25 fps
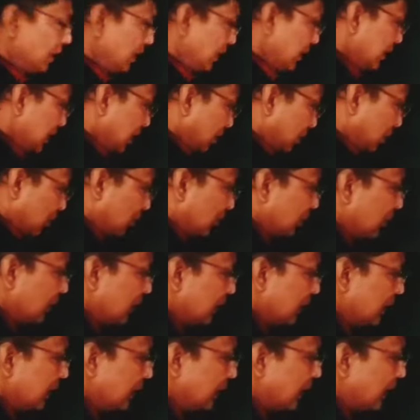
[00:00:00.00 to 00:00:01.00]

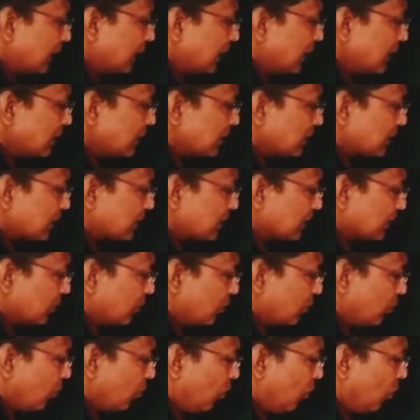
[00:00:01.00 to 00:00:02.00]
Now let us
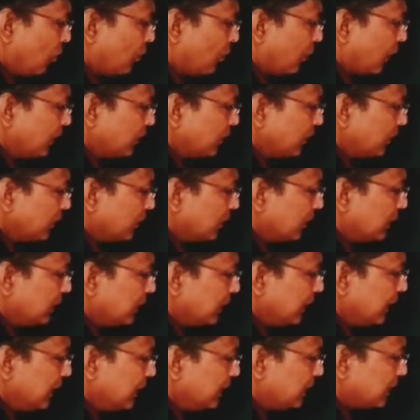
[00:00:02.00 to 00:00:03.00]
open
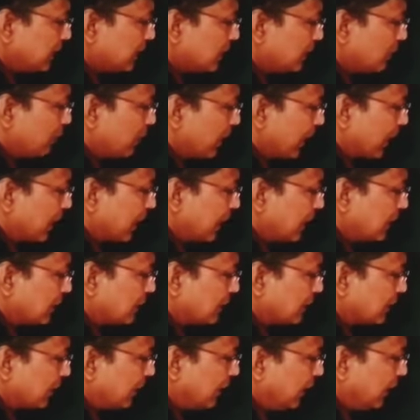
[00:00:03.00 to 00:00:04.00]
these
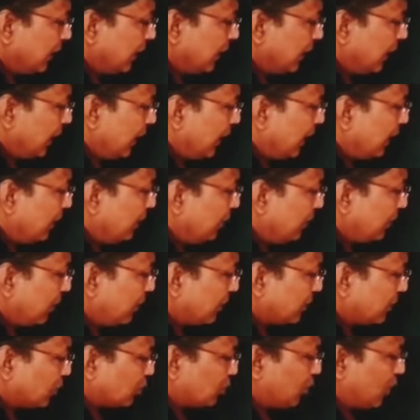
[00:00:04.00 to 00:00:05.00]
brackets,
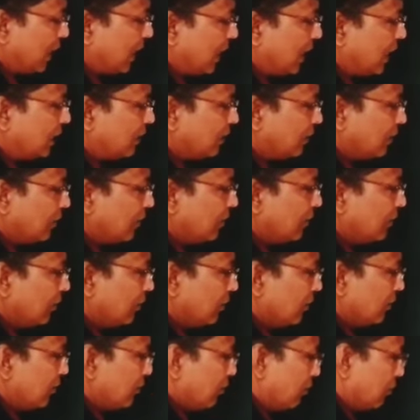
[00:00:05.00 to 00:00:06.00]
a square
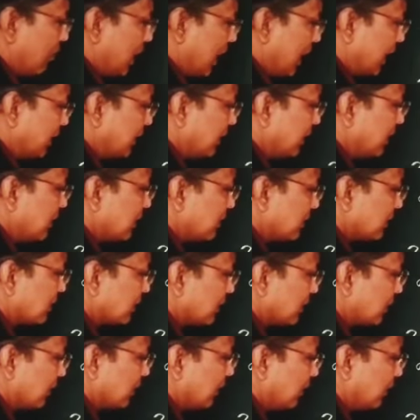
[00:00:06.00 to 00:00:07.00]
minus